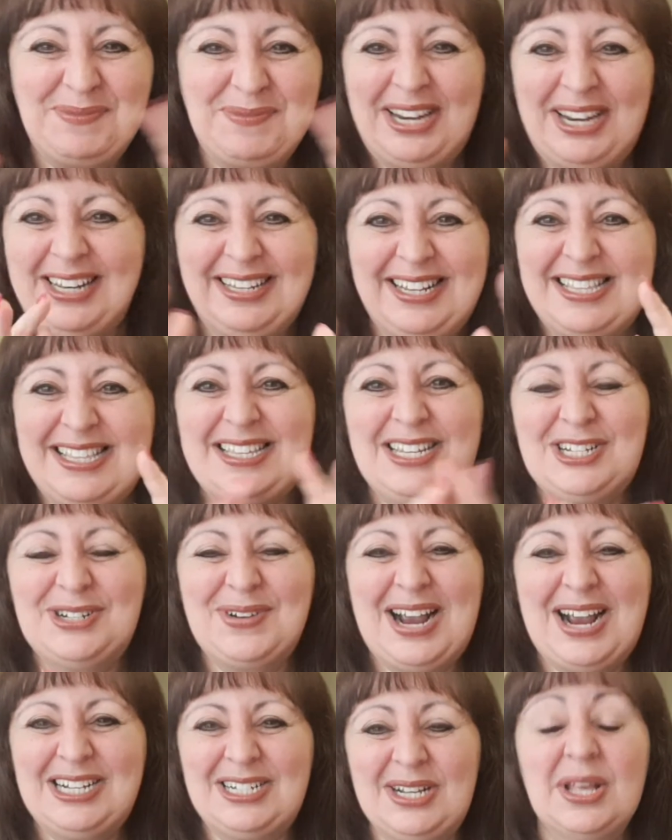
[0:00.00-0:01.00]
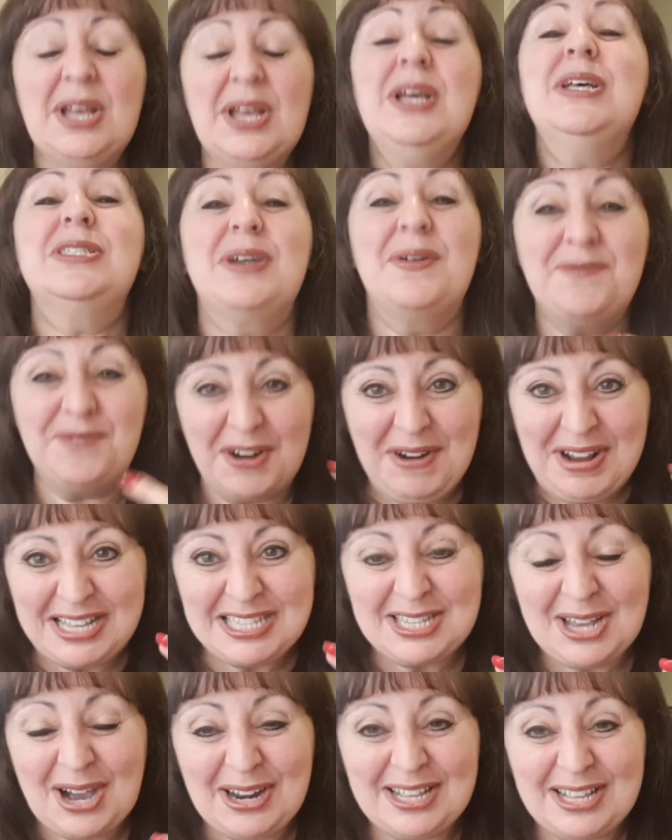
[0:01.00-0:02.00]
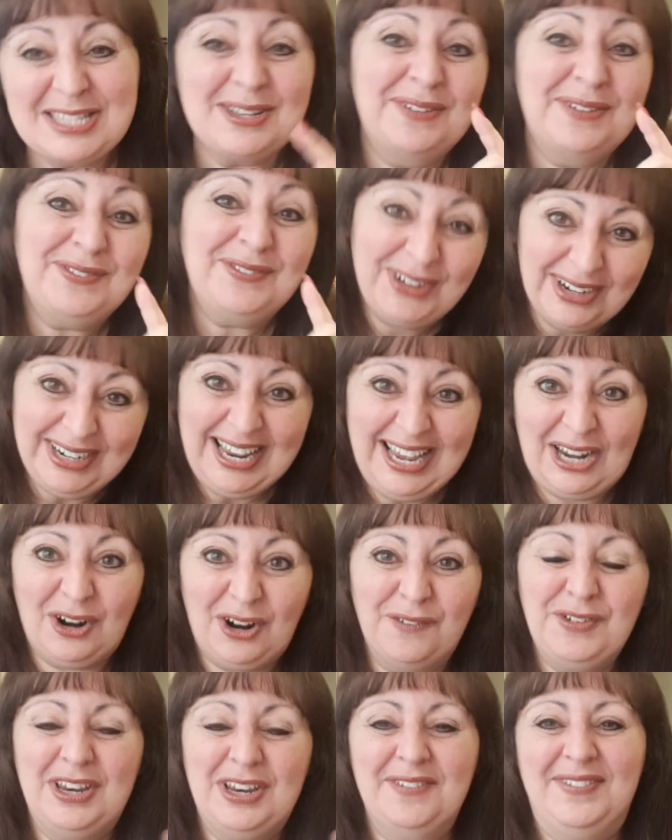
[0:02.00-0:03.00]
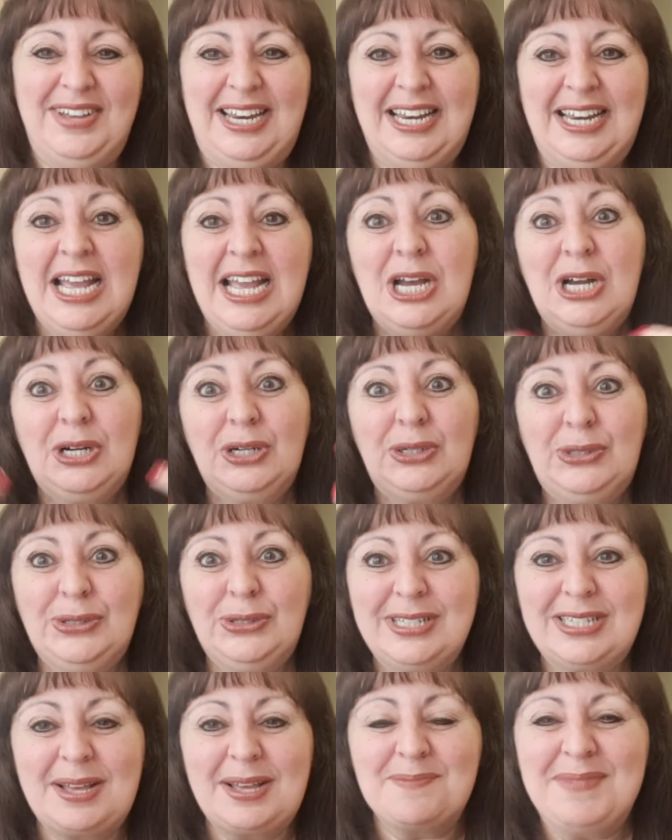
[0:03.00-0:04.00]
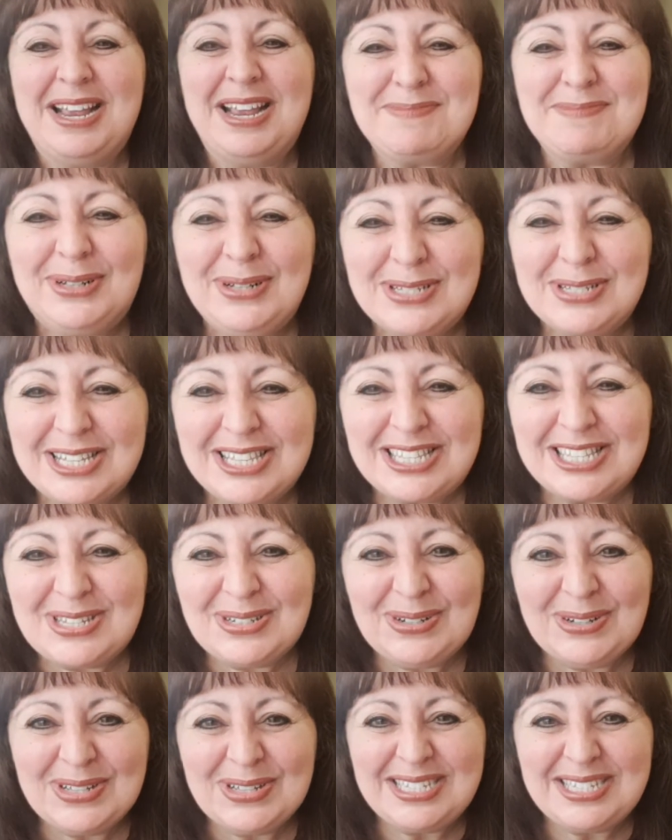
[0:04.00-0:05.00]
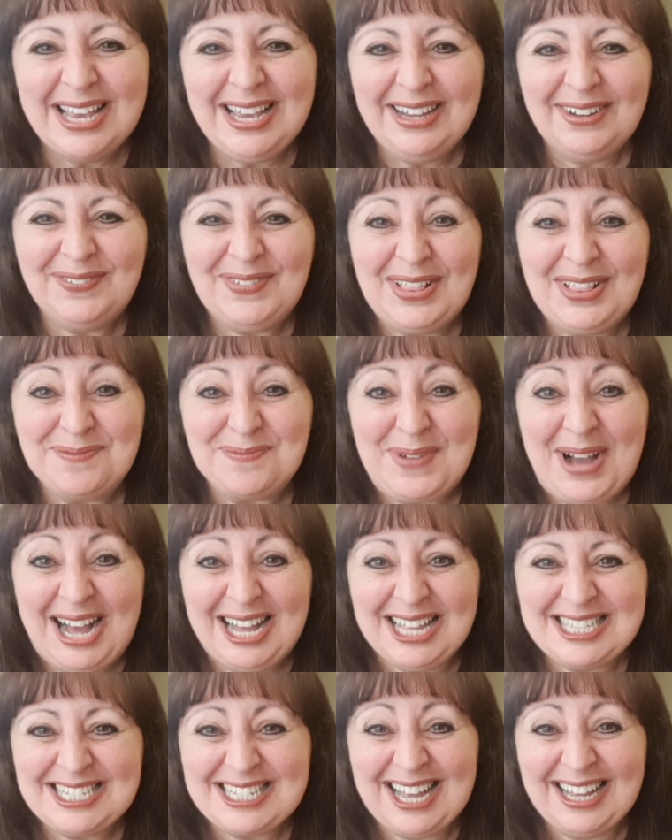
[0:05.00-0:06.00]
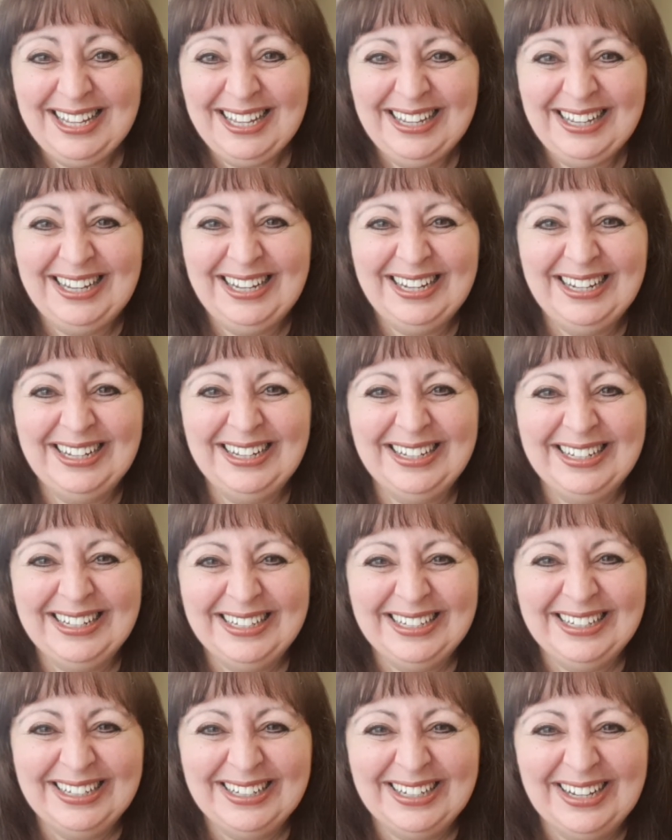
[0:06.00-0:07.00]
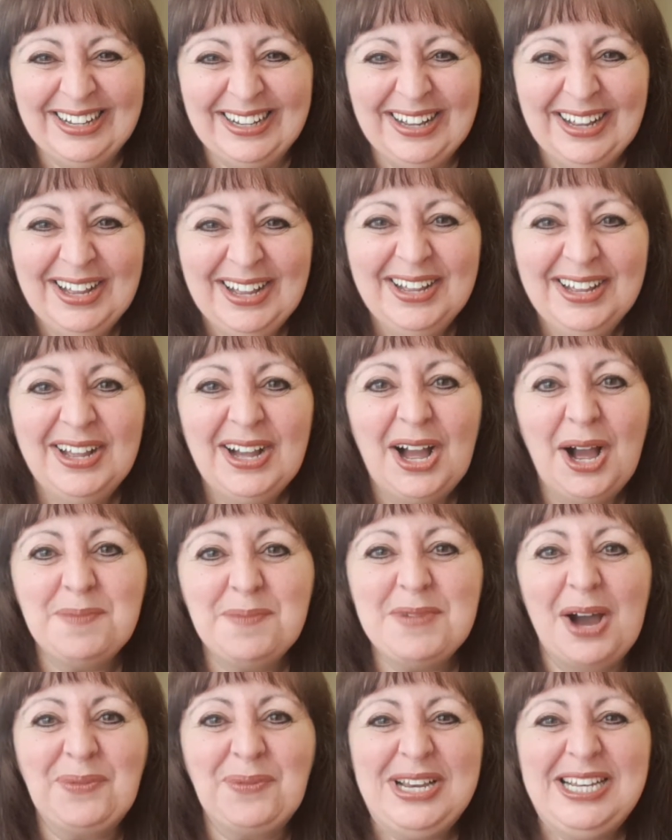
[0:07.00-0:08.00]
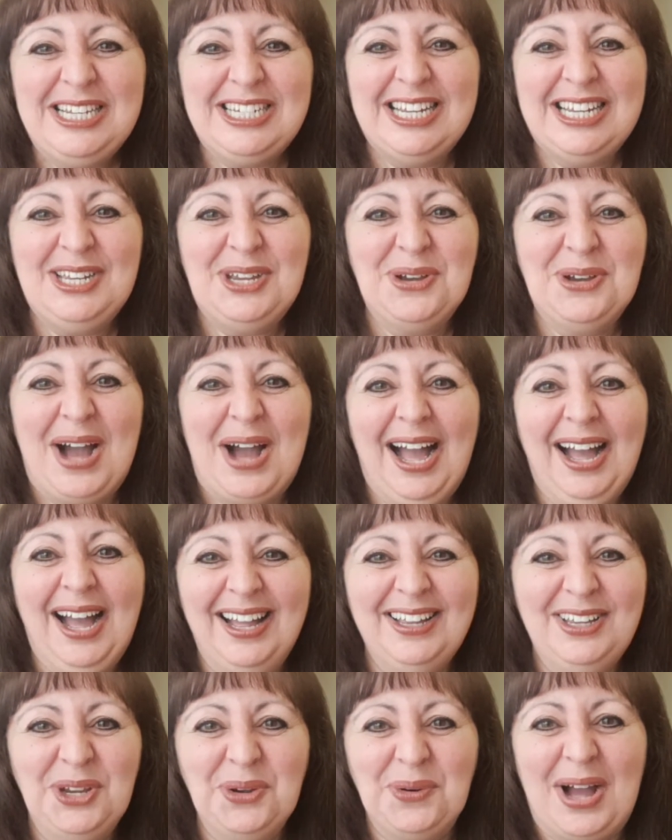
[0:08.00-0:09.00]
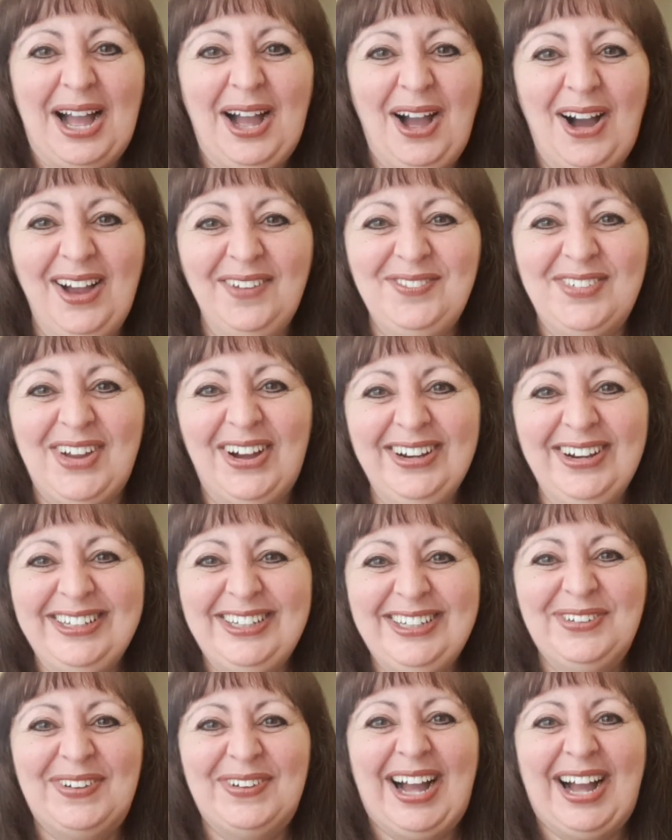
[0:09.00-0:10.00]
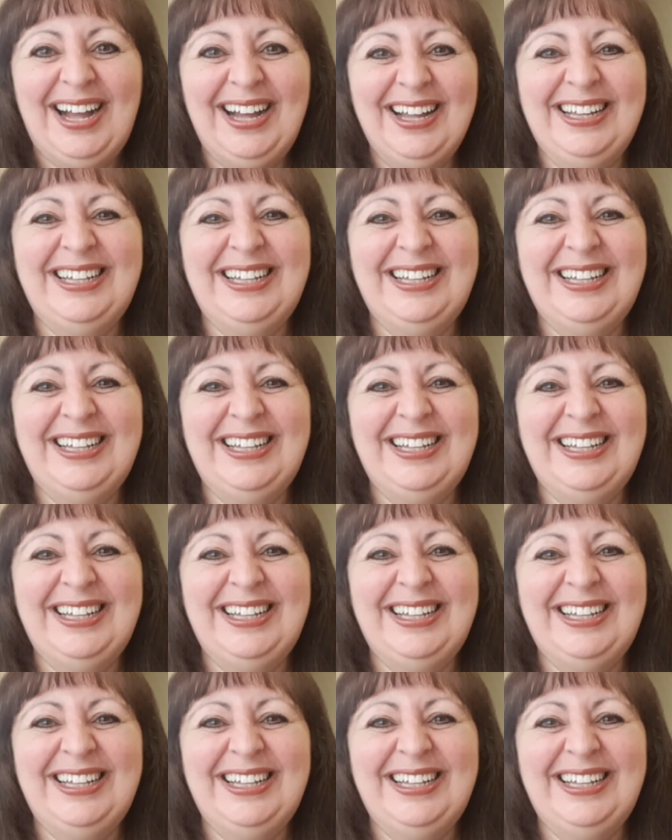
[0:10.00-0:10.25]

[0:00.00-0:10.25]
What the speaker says: been in this situation. So I'm very excited. So I've got to head off in a minute, cook some meatballs and sauce with pasta. I'm not whinging. You are. You are. I'm not. You are.